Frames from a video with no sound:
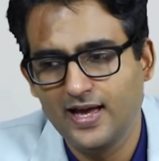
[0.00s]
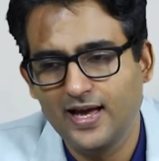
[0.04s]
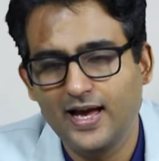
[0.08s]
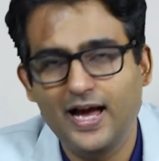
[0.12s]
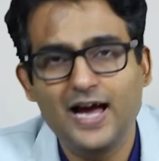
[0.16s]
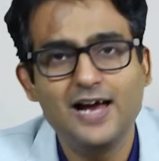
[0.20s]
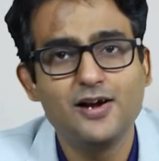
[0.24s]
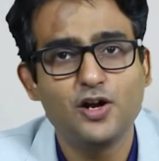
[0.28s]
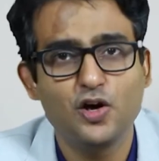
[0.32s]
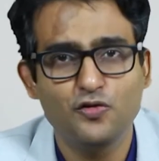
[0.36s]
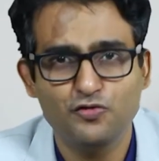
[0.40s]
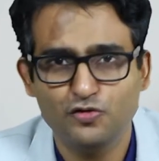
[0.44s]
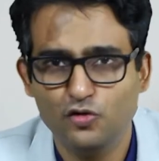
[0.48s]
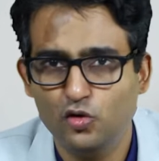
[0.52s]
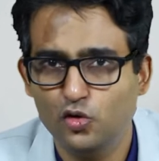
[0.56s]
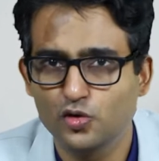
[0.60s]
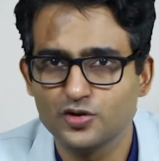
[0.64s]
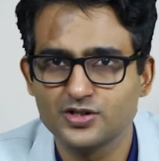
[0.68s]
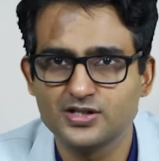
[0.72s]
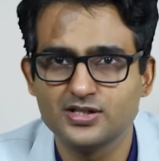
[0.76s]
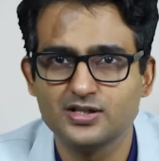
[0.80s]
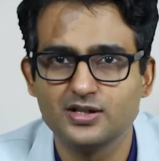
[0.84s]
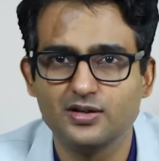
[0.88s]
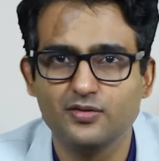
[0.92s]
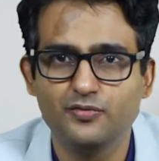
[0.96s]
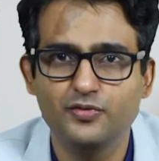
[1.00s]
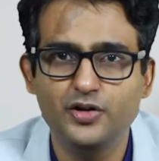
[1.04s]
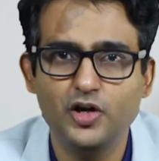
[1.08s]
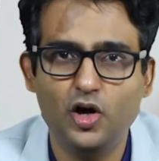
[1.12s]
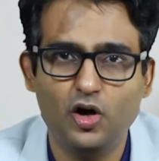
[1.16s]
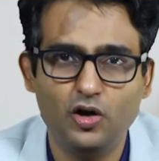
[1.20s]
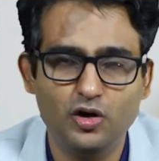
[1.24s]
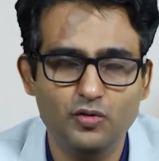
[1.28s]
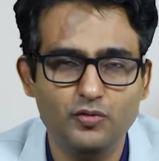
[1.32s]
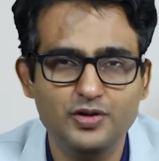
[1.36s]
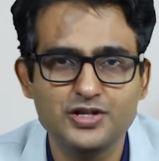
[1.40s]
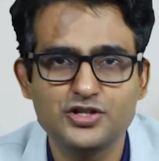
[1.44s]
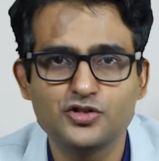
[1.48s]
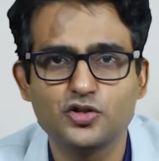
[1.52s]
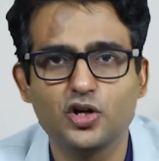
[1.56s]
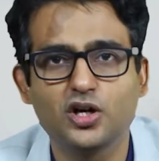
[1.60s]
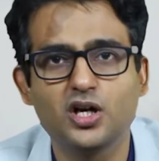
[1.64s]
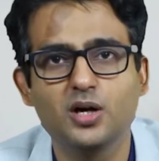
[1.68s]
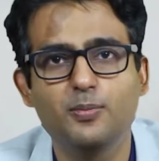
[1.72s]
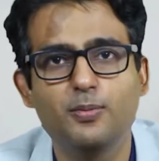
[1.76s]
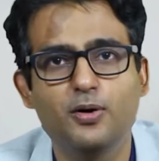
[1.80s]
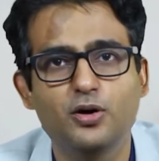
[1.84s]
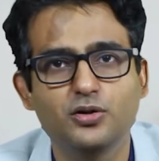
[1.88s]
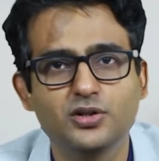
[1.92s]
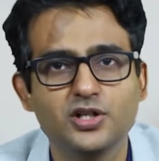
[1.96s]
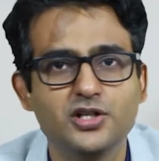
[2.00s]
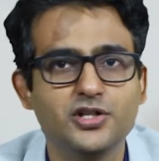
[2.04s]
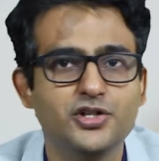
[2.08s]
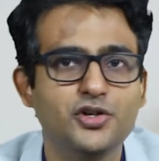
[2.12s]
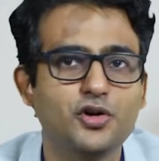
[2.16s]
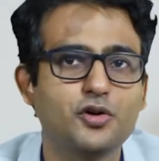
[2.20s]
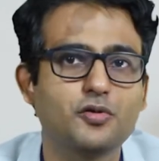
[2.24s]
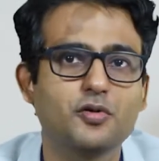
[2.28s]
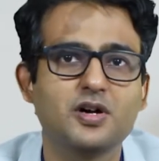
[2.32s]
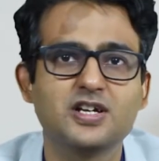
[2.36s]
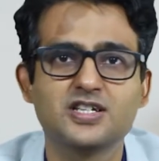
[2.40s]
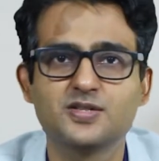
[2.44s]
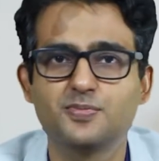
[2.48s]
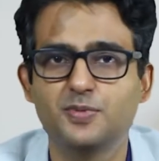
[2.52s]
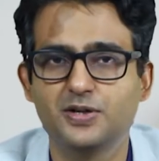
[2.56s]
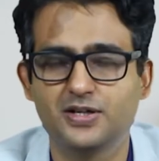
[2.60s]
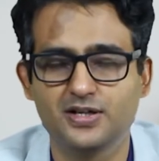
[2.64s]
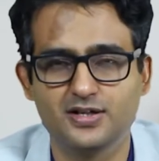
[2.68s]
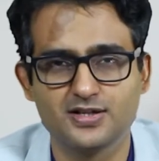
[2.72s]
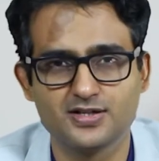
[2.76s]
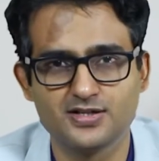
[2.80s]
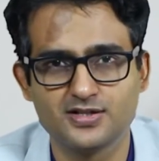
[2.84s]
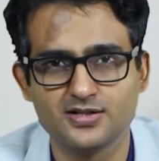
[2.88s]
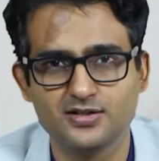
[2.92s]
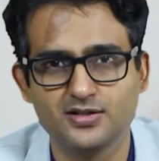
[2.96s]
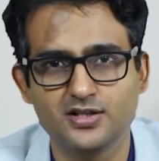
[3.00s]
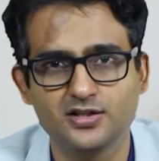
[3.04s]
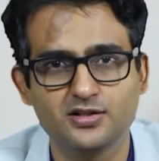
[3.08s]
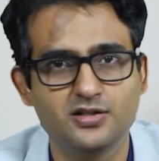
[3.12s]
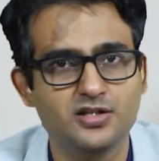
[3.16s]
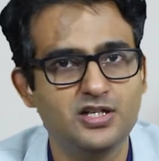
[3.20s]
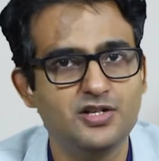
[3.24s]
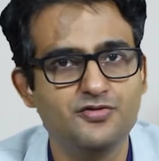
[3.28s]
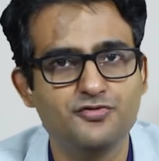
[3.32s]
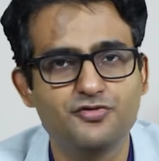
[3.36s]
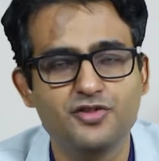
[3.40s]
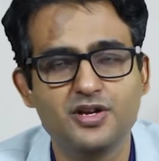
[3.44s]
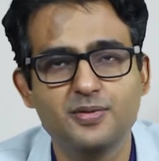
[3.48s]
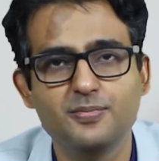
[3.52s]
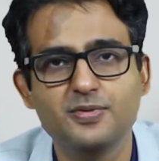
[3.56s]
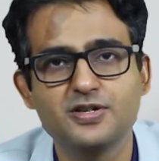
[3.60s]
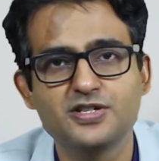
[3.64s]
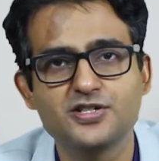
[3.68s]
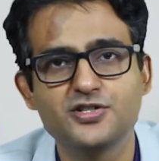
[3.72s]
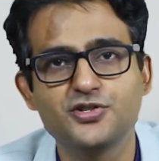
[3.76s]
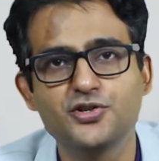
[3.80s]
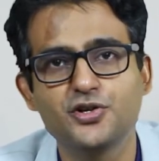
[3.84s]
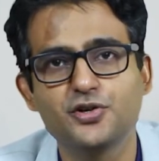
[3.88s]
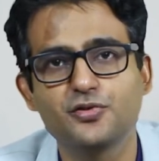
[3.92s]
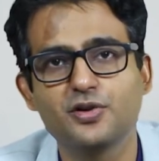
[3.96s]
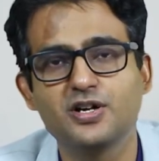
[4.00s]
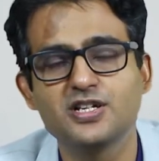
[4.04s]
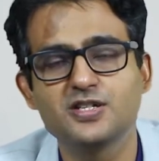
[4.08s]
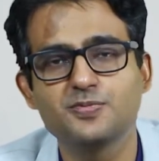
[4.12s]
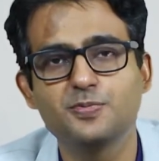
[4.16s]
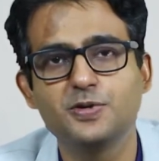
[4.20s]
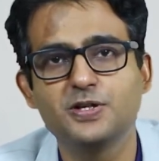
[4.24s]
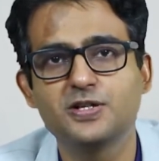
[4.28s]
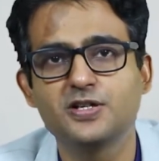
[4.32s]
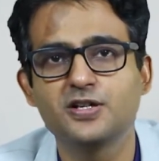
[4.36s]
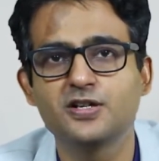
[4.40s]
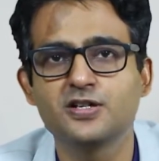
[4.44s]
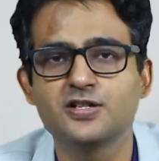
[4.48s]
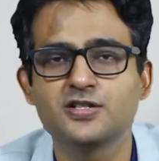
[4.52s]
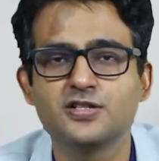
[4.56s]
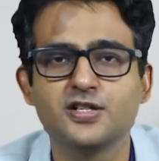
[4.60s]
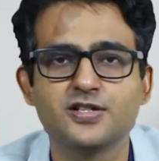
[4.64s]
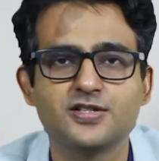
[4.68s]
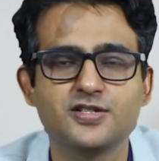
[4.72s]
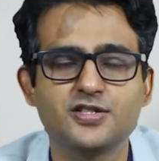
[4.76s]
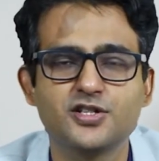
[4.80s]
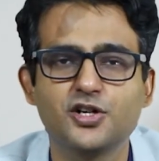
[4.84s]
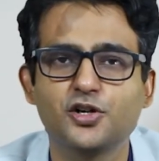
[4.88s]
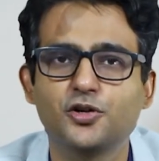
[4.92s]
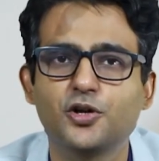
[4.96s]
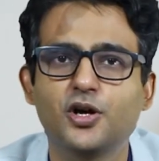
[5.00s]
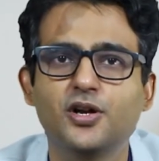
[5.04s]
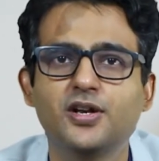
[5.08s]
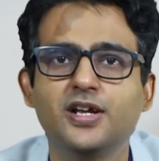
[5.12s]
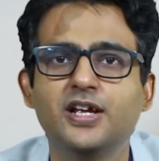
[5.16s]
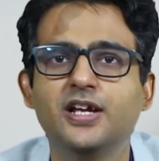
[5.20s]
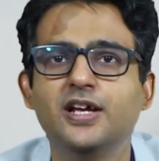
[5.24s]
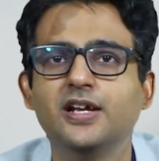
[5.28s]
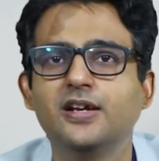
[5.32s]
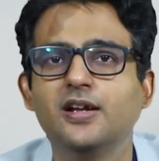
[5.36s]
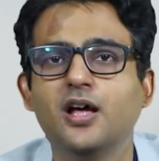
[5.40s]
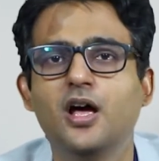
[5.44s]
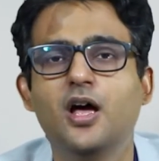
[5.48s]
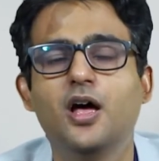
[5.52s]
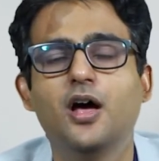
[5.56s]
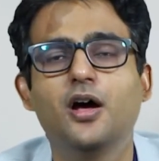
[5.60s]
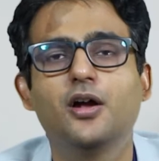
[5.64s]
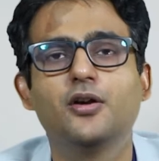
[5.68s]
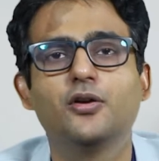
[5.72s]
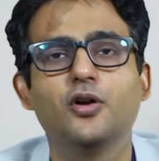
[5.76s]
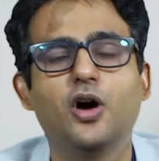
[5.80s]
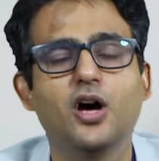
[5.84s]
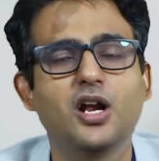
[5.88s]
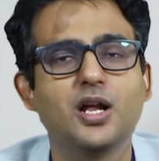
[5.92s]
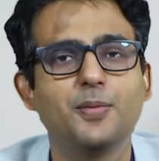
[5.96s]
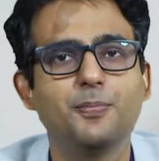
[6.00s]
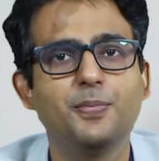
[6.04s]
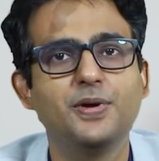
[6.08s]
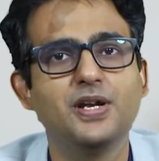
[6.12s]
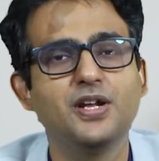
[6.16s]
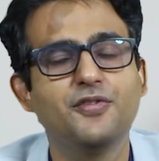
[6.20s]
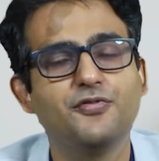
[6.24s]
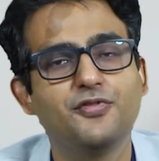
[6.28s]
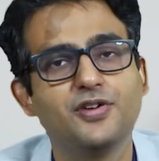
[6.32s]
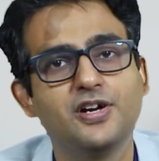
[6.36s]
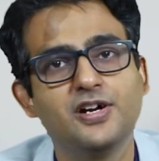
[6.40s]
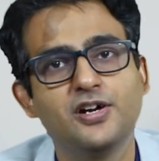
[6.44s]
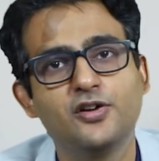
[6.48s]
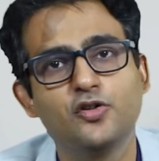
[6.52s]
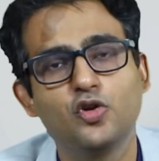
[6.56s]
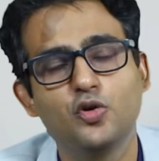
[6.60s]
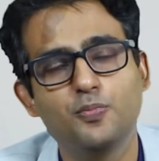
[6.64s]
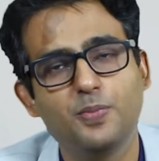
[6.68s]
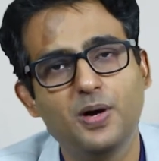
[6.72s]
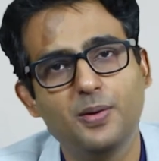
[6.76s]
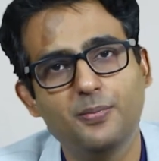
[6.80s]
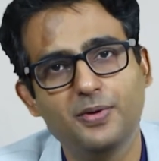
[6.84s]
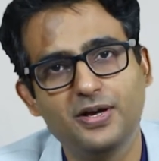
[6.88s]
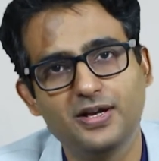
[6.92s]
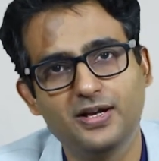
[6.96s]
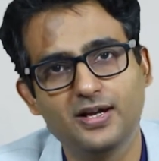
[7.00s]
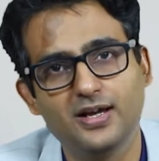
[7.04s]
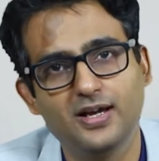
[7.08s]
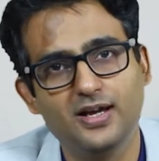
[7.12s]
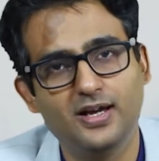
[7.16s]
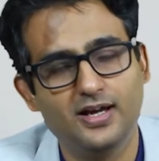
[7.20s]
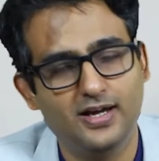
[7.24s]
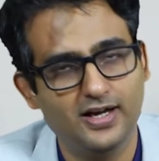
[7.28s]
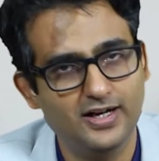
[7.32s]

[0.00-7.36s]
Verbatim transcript: And of course, we always talk about the neurotransmitters, the three famous neurotransmitters, the serotonin, norepinephrine and dopamine.